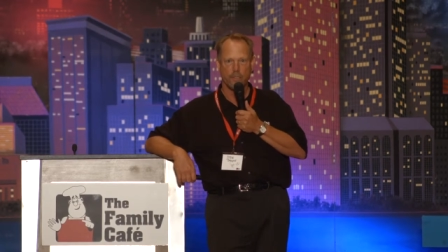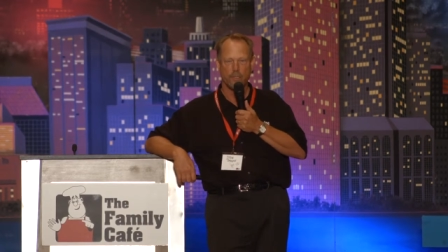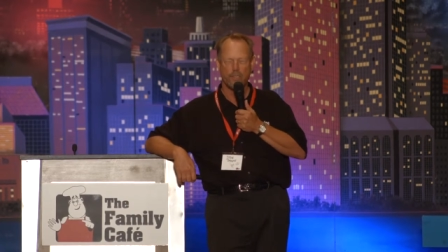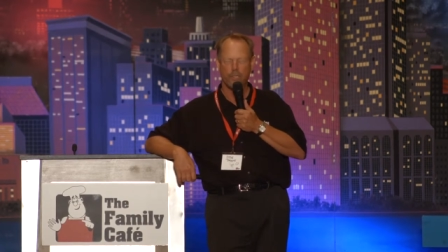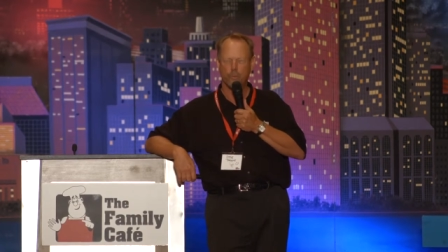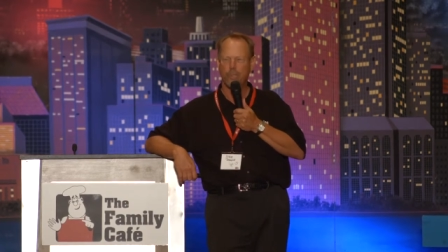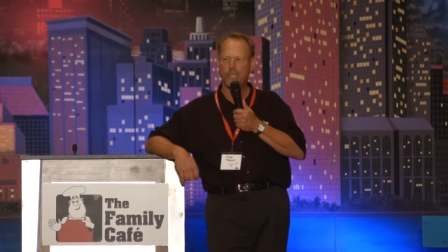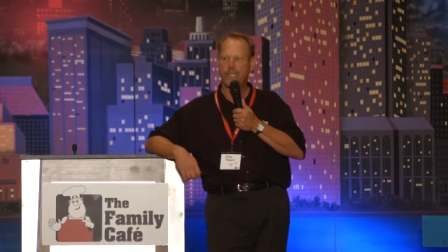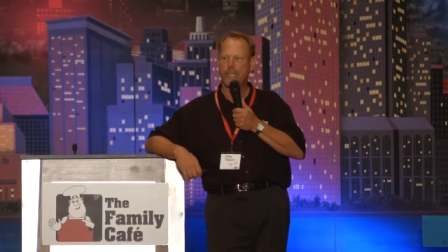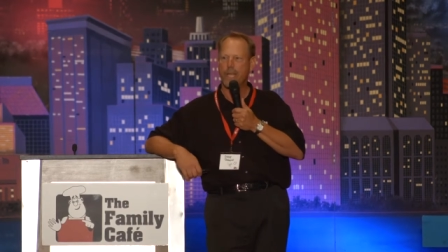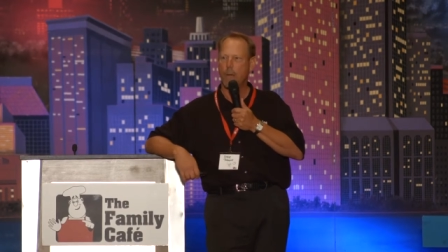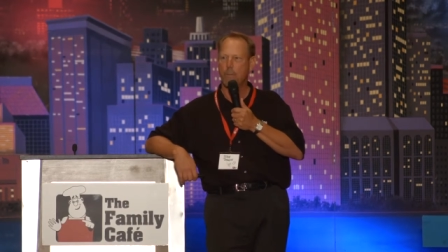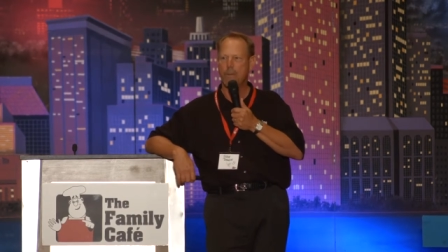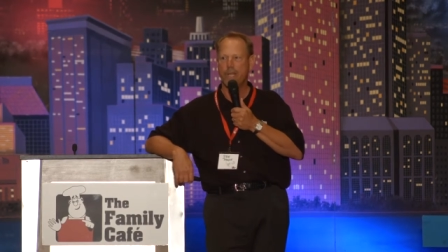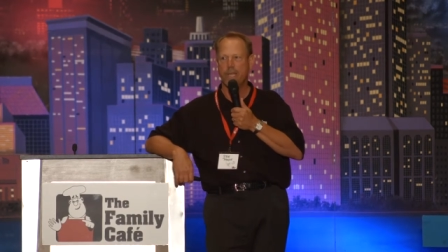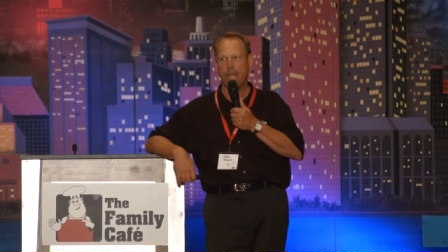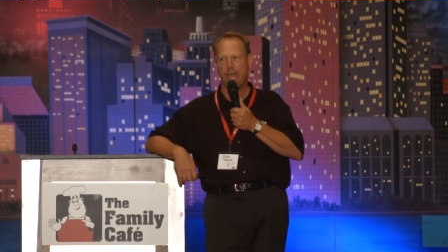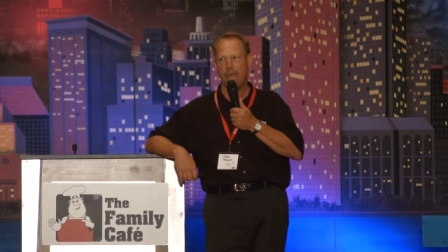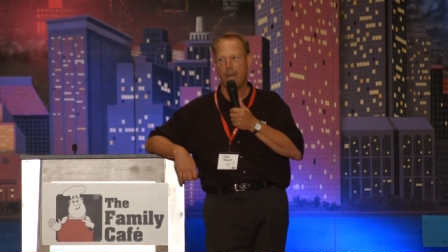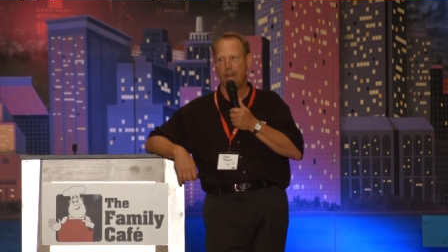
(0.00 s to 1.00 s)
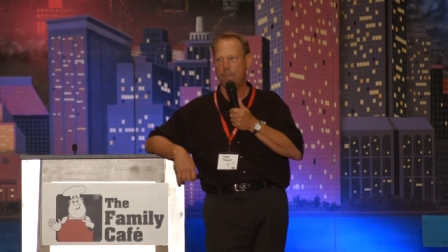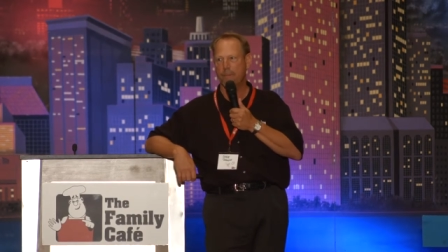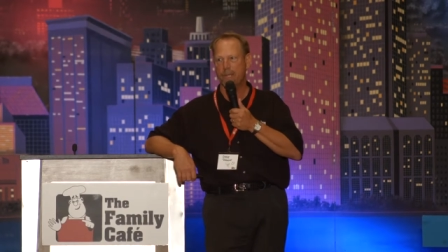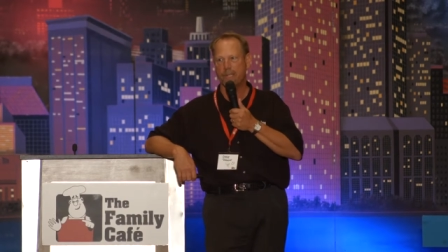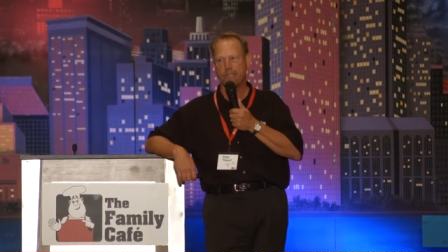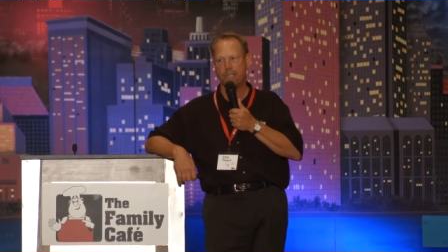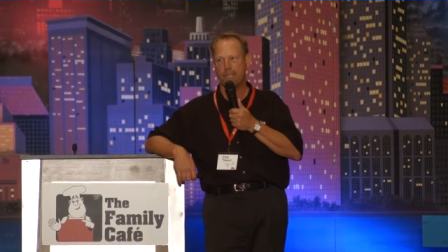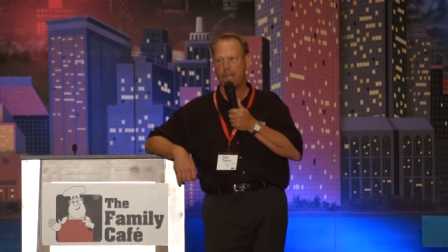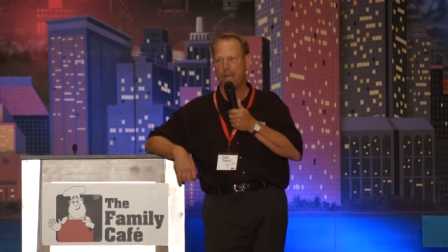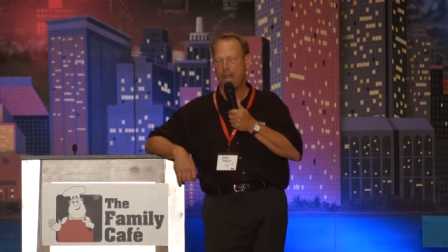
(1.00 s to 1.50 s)
She would tell me, Dad, I'm,
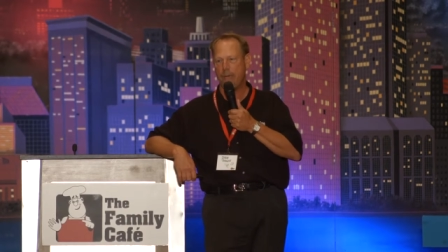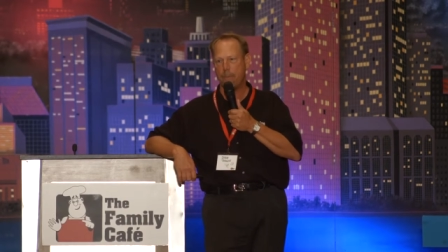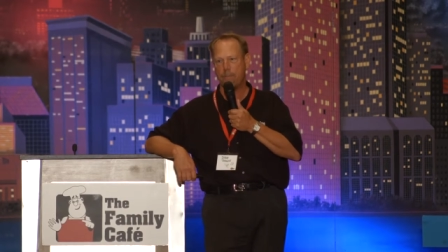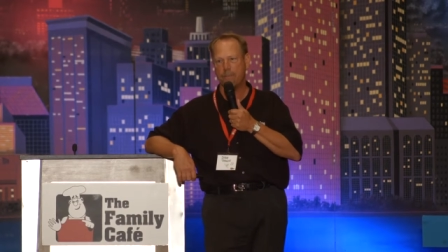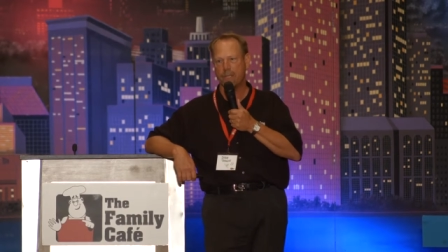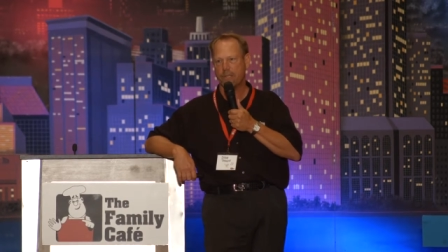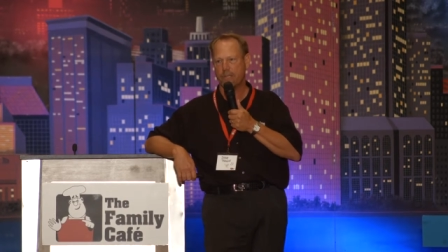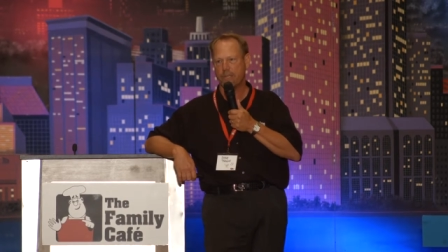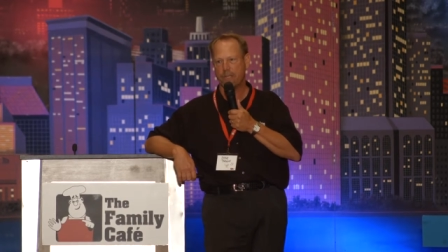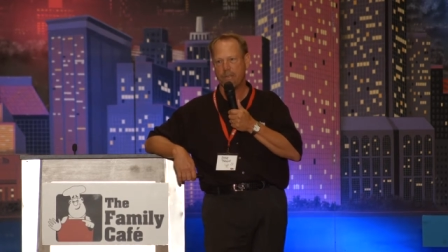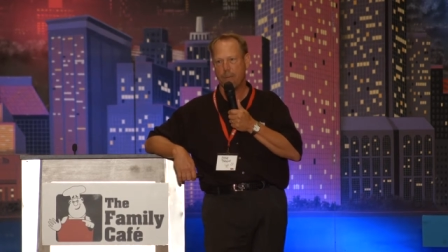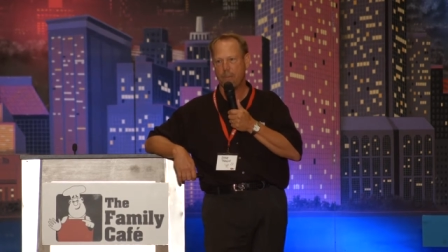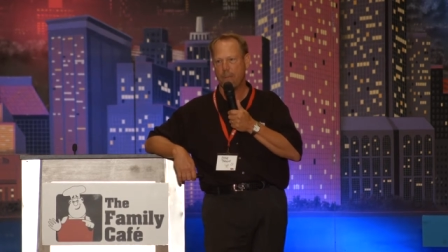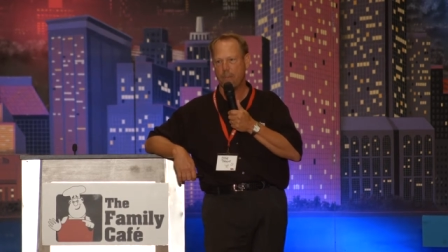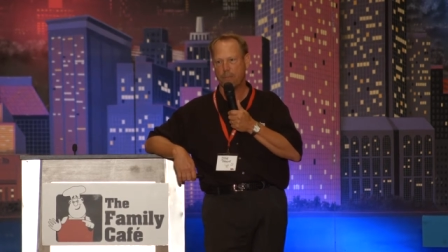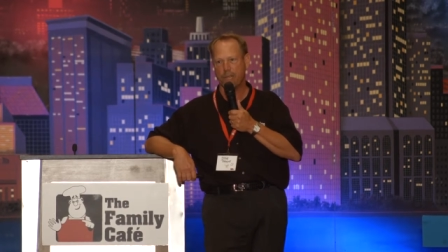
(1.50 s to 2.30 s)
it's going to happen this time.